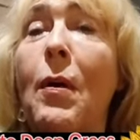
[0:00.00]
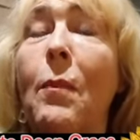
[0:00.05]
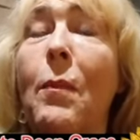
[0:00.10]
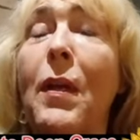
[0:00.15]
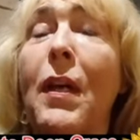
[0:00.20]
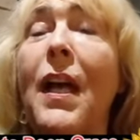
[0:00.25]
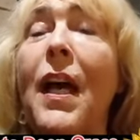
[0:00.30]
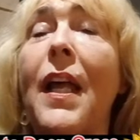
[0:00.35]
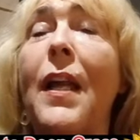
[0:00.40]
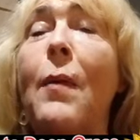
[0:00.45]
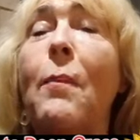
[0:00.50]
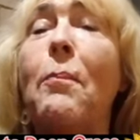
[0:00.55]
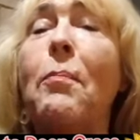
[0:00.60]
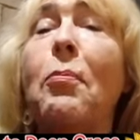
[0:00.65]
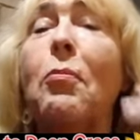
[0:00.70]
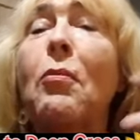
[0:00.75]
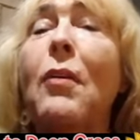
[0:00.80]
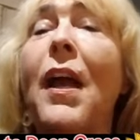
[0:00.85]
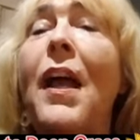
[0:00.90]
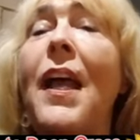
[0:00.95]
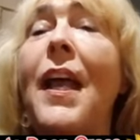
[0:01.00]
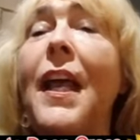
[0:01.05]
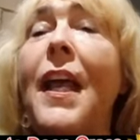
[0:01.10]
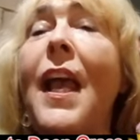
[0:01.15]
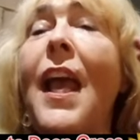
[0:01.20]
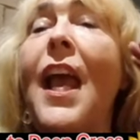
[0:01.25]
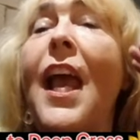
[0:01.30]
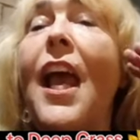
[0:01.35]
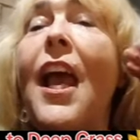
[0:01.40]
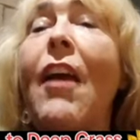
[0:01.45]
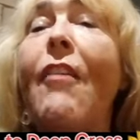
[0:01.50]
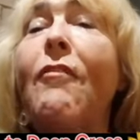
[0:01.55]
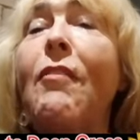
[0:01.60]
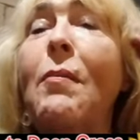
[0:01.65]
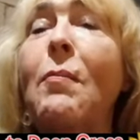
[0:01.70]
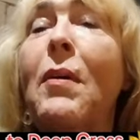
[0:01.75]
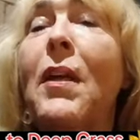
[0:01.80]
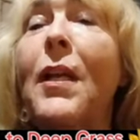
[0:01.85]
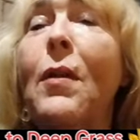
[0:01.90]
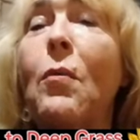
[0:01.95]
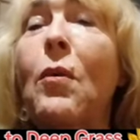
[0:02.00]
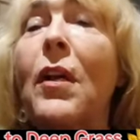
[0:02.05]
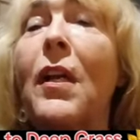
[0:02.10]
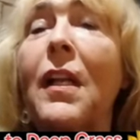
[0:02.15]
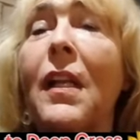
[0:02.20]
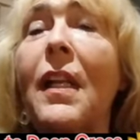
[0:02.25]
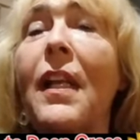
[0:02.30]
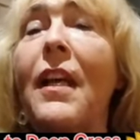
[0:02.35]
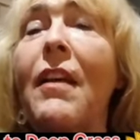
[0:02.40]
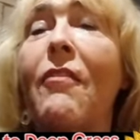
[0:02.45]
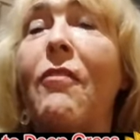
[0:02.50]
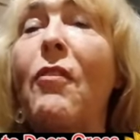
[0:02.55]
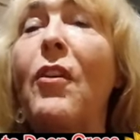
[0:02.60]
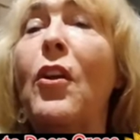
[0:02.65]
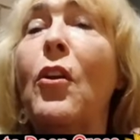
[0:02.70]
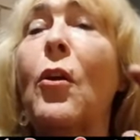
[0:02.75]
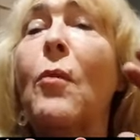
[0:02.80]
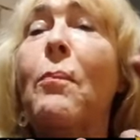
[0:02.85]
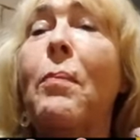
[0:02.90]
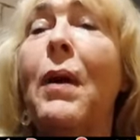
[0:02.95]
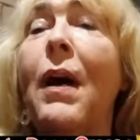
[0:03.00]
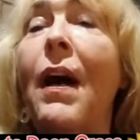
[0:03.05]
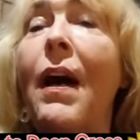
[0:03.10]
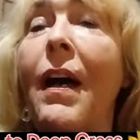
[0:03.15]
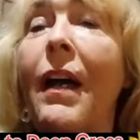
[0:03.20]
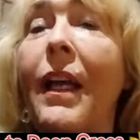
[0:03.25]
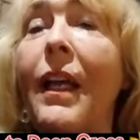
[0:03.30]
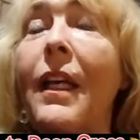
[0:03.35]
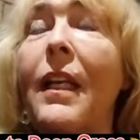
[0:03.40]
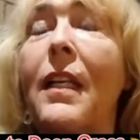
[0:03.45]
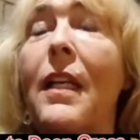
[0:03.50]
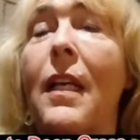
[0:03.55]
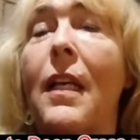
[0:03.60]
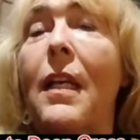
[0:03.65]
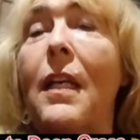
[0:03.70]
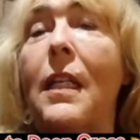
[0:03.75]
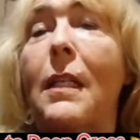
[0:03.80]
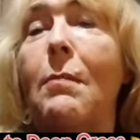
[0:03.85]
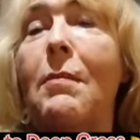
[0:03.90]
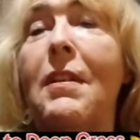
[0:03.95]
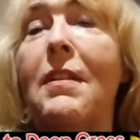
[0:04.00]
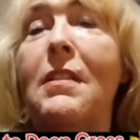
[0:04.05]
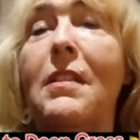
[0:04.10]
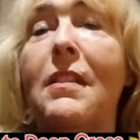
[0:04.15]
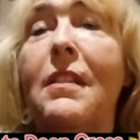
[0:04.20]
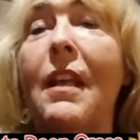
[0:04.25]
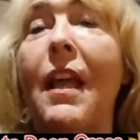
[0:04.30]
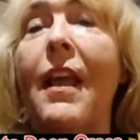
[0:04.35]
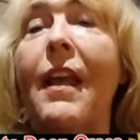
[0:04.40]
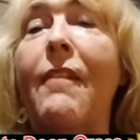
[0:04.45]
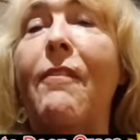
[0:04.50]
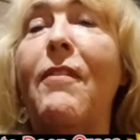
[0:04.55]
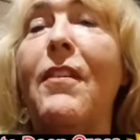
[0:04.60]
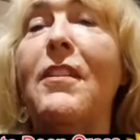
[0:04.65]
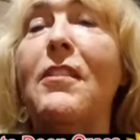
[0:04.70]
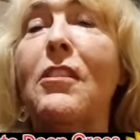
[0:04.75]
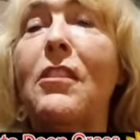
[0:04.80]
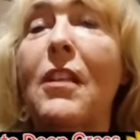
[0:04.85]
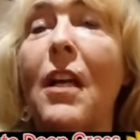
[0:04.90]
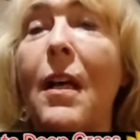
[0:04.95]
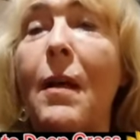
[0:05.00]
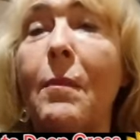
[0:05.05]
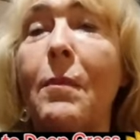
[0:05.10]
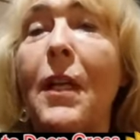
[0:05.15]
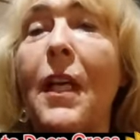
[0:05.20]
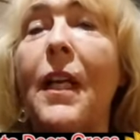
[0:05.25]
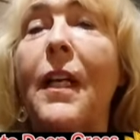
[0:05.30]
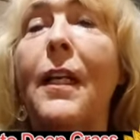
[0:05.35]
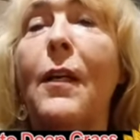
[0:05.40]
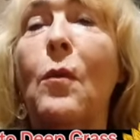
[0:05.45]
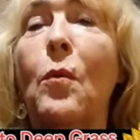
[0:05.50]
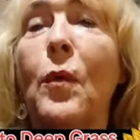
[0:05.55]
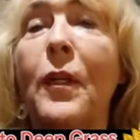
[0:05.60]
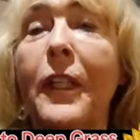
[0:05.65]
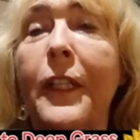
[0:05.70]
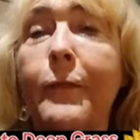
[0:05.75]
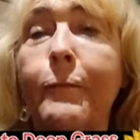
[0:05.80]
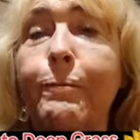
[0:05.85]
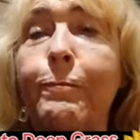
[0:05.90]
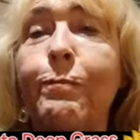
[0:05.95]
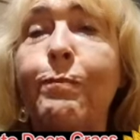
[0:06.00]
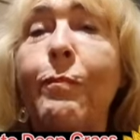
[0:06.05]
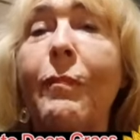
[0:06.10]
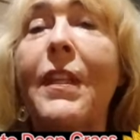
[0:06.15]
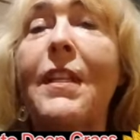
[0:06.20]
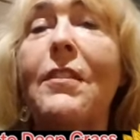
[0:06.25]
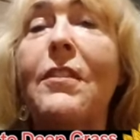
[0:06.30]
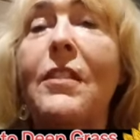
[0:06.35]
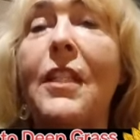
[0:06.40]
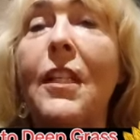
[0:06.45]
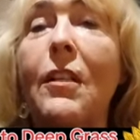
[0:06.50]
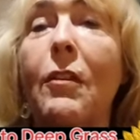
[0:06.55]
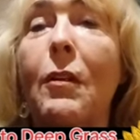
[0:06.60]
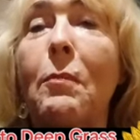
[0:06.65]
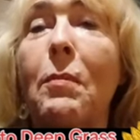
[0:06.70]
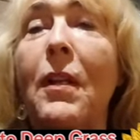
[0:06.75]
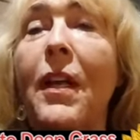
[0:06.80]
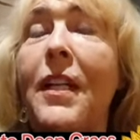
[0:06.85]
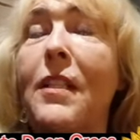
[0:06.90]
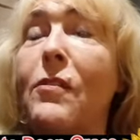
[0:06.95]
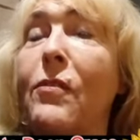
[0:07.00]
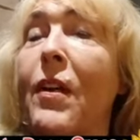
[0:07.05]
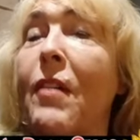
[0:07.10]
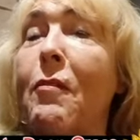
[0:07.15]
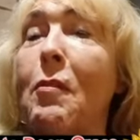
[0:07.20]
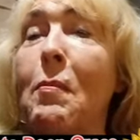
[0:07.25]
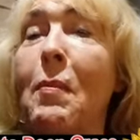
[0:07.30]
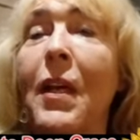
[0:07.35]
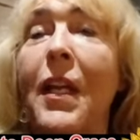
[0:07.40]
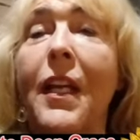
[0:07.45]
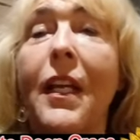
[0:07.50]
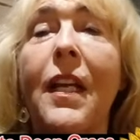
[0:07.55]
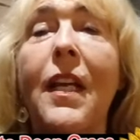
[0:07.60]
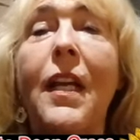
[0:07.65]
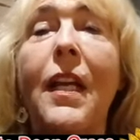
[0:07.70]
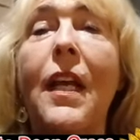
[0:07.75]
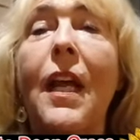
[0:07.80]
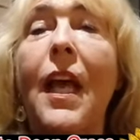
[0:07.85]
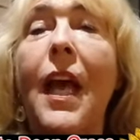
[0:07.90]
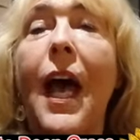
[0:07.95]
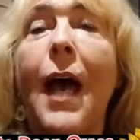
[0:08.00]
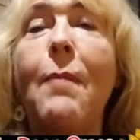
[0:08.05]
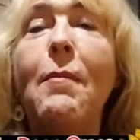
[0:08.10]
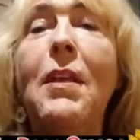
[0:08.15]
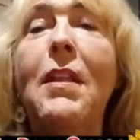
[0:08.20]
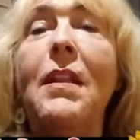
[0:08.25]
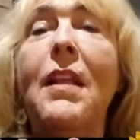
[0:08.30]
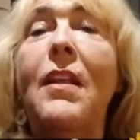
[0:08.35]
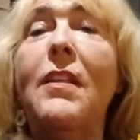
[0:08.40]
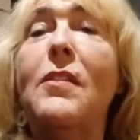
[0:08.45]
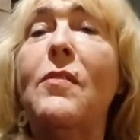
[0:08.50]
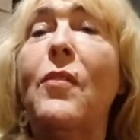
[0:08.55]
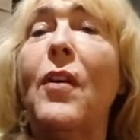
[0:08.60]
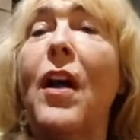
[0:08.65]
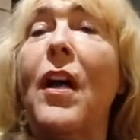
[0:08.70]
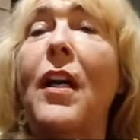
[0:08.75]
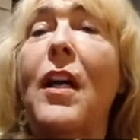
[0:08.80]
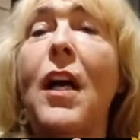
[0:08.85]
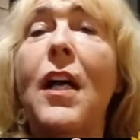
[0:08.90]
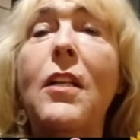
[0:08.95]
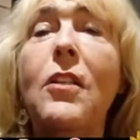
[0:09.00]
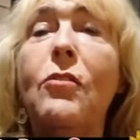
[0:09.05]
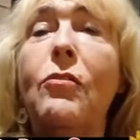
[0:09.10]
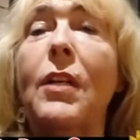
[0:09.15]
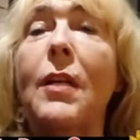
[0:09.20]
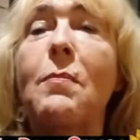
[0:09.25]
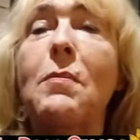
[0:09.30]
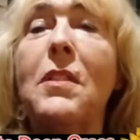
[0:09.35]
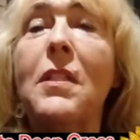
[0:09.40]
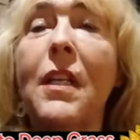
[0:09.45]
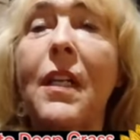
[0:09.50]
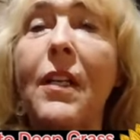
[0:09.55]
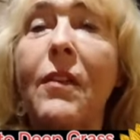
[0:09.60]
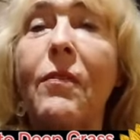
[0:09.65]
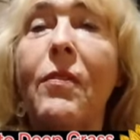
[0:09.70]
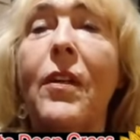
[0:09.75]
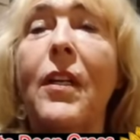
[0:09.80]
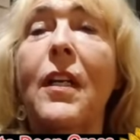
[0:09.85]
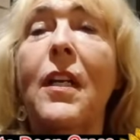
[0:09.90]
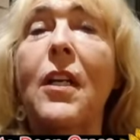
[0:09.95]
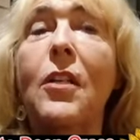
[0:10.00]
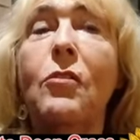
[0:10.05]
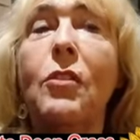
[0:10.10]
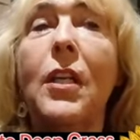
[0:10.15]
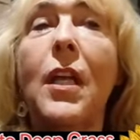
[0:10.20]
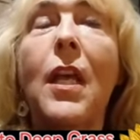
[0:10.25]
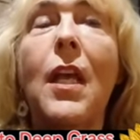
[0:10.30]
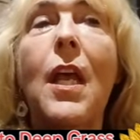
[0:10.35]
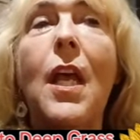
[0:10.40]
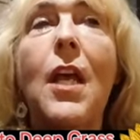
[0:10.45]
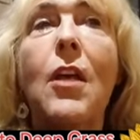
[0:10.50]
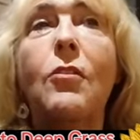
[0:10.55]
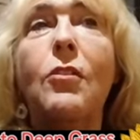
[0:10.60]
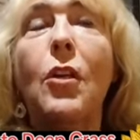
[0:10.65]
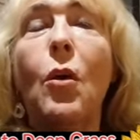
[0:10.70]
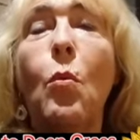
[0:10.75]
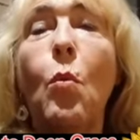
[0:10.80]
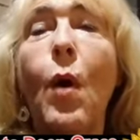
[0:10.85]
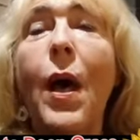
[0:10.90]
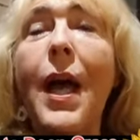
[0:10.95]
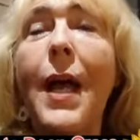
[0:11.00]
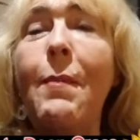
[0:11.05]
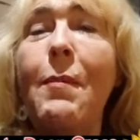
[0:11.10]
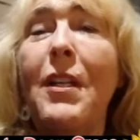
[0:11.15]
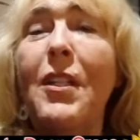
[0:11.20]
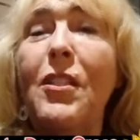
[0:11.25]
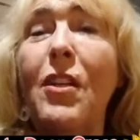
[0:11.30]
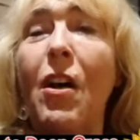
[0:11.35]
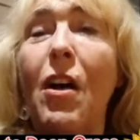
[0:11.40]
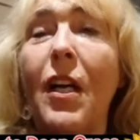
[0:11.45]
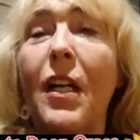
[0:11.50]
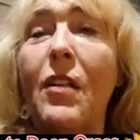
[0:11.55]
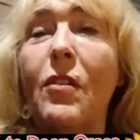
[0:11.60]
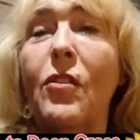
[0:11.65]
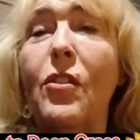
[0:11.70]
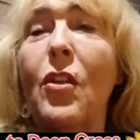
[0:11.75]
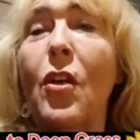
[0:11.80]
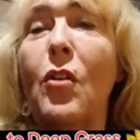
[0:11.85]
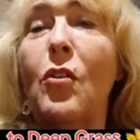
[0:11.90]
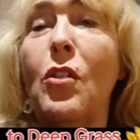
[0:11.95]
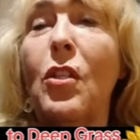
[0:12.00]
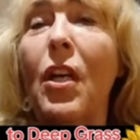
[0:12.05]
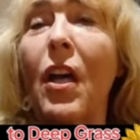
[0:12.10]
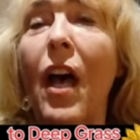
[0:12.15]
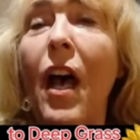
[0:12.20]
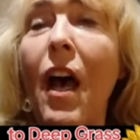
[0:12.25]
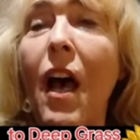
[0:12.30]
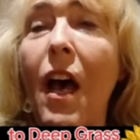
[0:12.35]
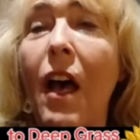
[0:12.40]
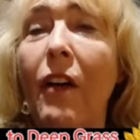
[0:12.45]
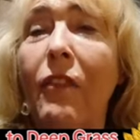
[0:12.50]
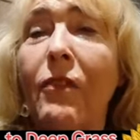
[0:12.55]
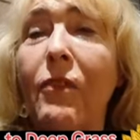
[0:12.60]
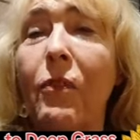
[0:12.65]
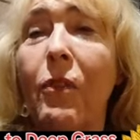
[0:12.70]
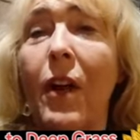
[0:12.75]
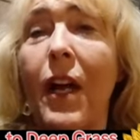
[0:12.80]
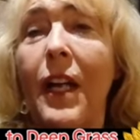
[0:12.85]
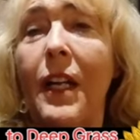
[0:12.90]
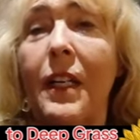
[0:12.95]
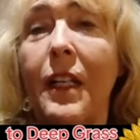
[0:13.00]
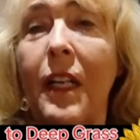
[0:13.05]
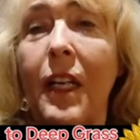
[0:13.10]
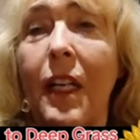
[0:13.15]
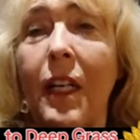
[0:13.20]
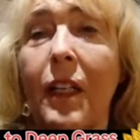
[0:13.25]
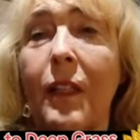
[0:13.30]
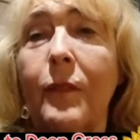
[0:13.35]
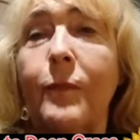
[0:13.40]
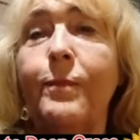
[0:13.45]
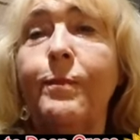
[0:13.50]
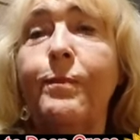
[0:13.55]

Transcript: But you got to pray, everybody where you live, for your pocket to be safe in Psalm 91. Secret place for everybody. I meant it's for our country. I'm saying it for our country. So why am I talking so tough right now?